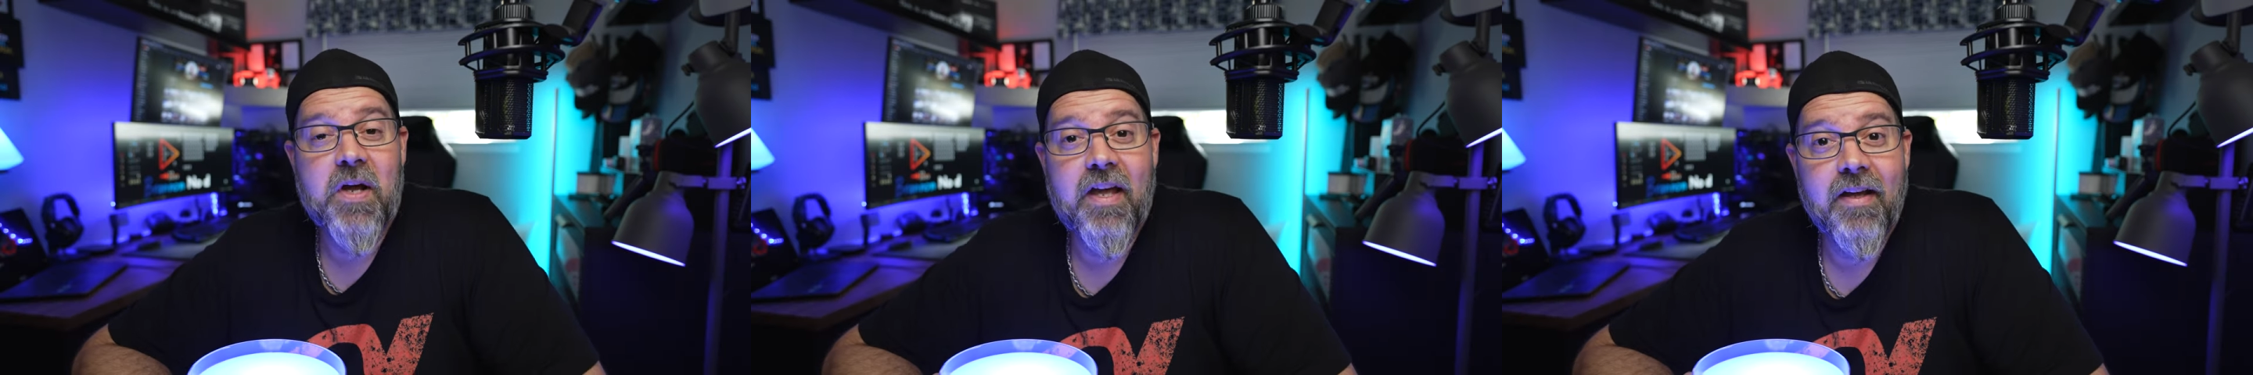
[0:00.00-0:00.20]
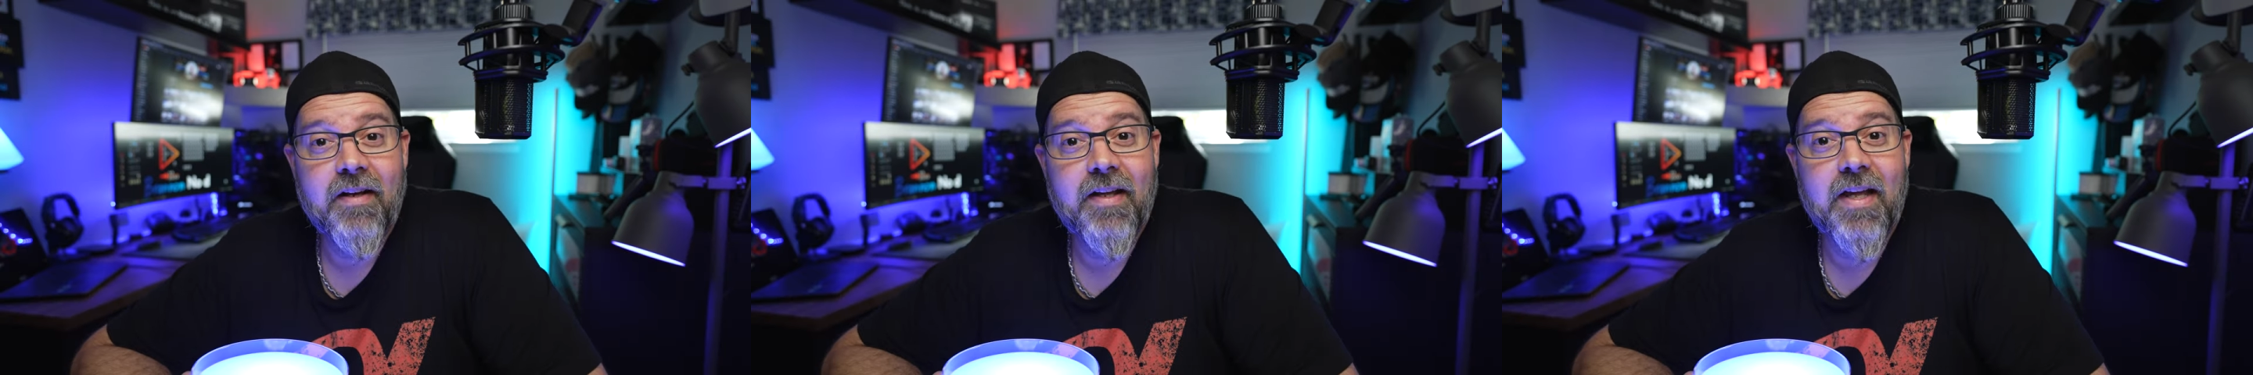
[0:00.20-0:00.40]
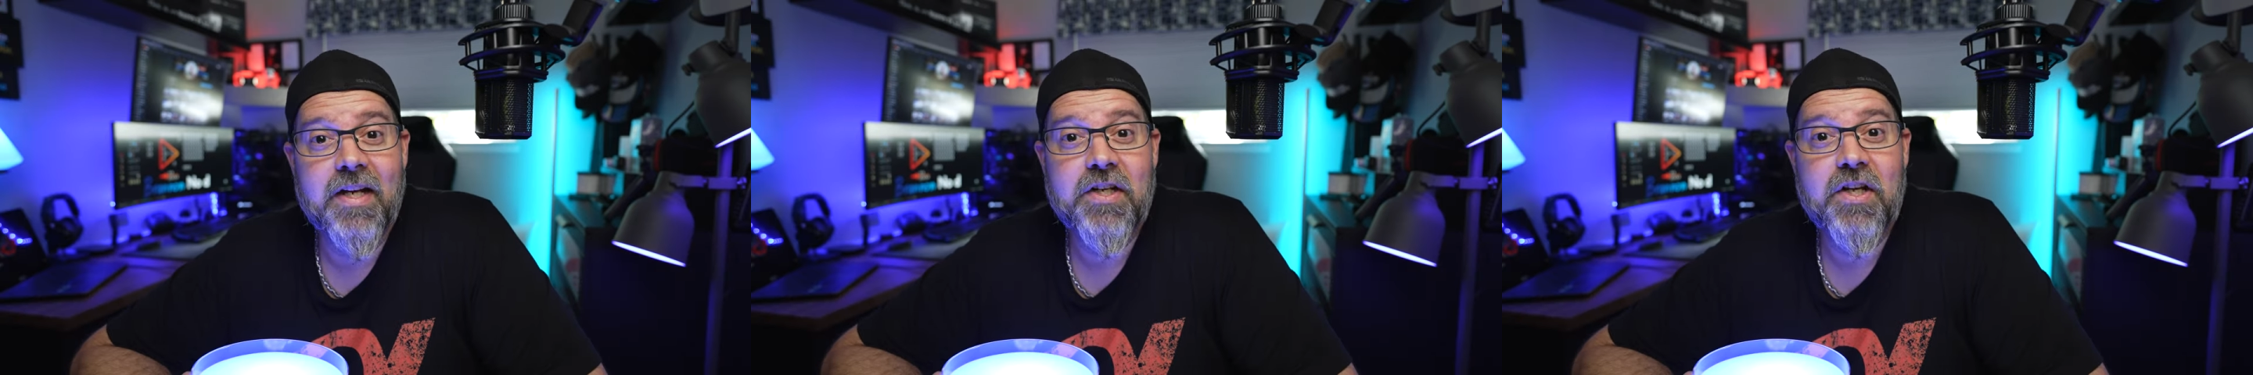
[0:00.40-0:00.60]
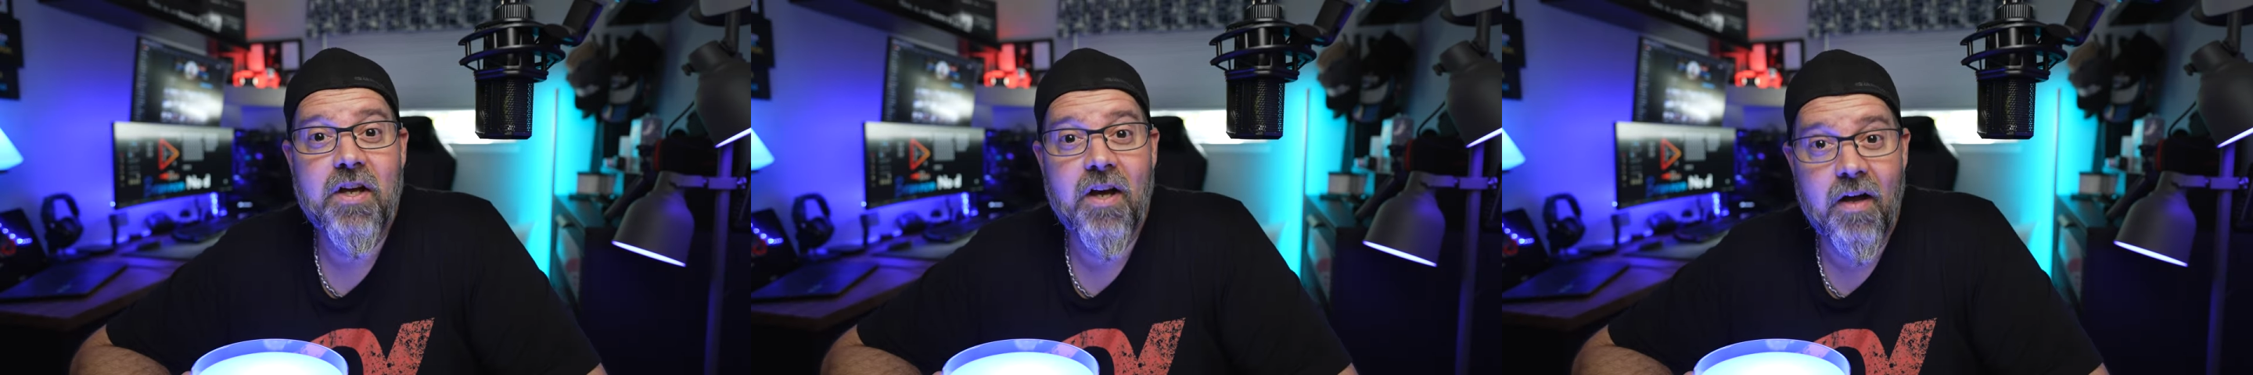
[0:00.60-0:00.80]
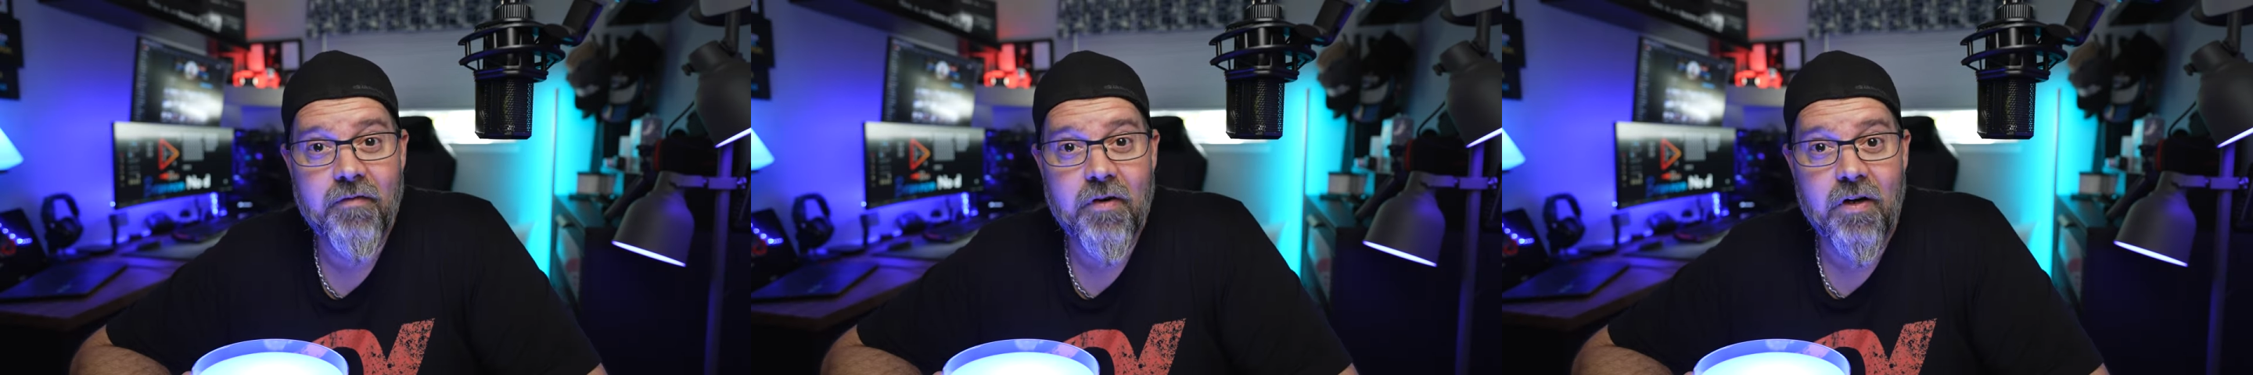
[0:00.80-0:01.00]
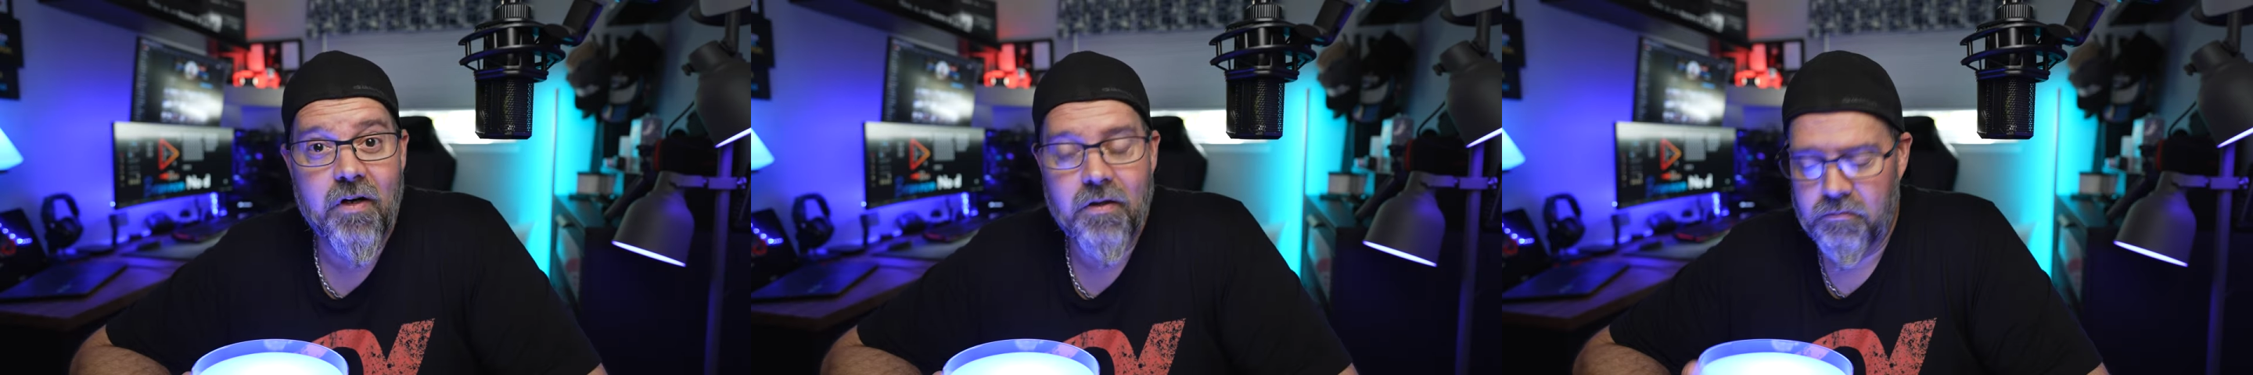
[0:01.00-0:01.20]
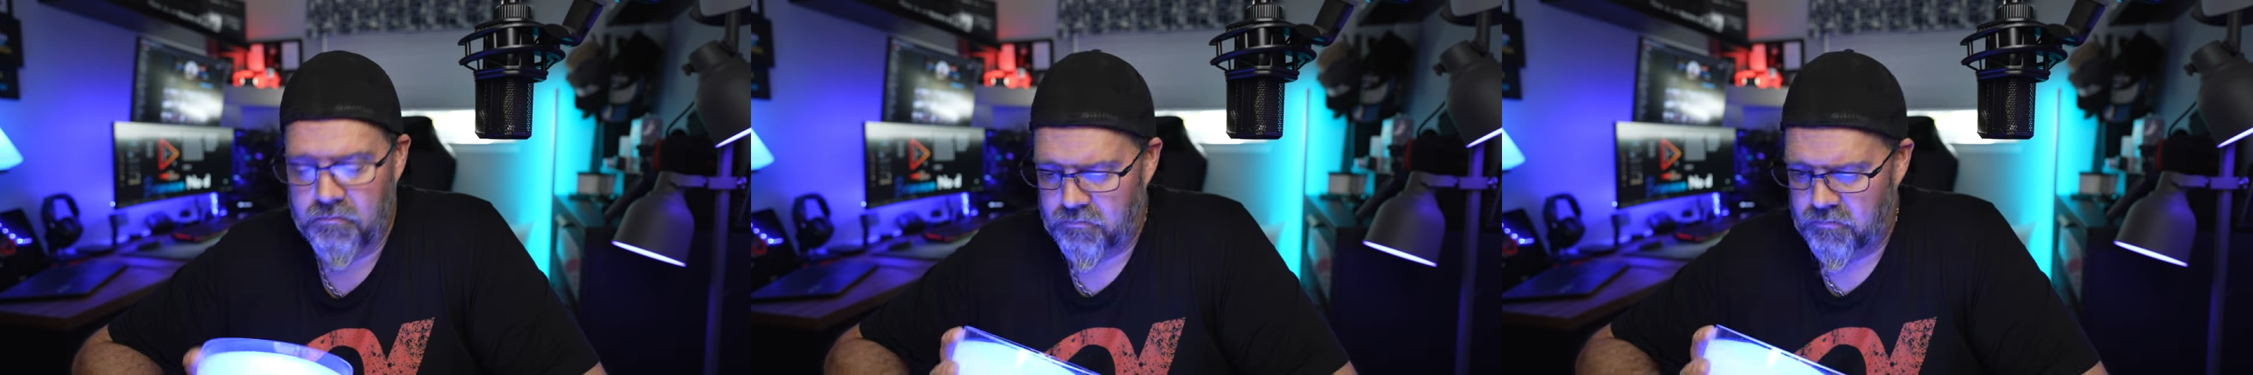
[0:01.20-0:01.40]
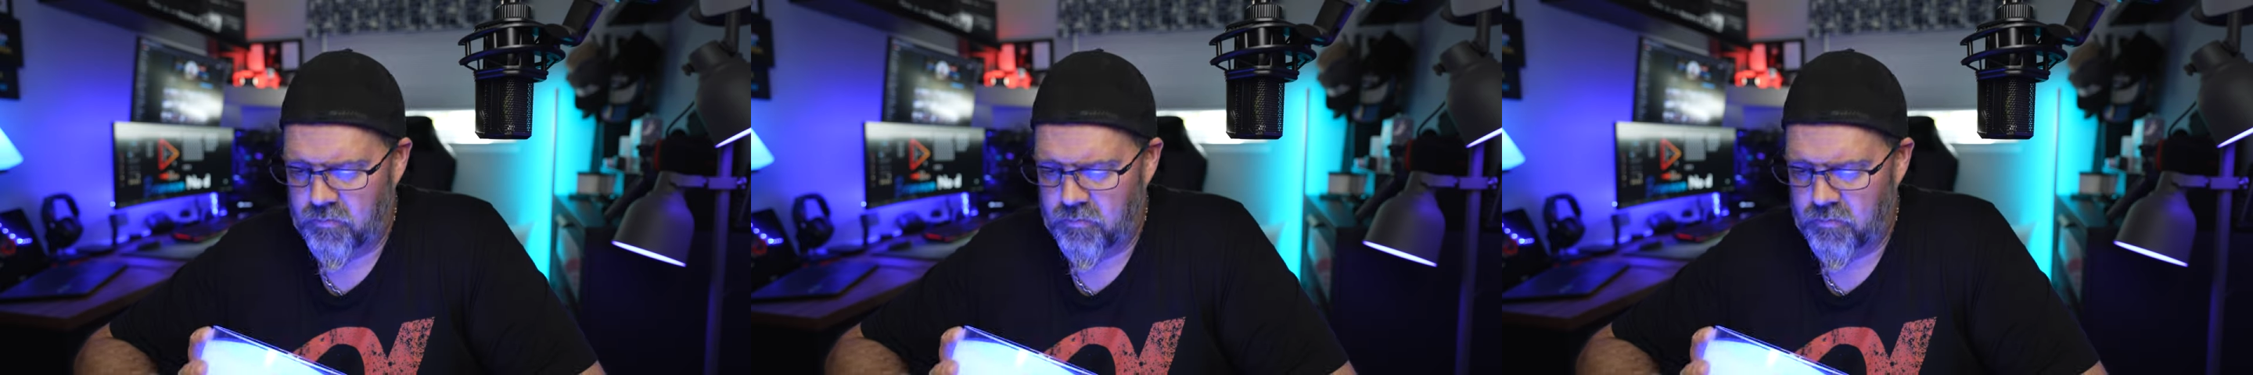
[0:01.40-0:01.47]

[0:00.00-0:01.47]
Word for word: ahead and cover,